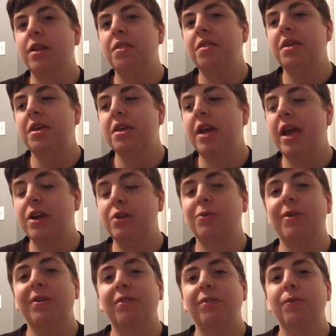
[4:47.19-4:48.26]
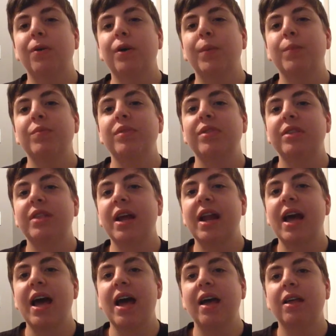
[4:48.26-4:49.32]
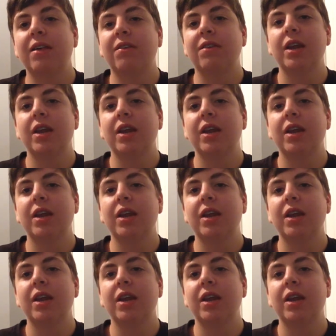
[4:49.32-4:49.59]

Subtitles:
the Android store that has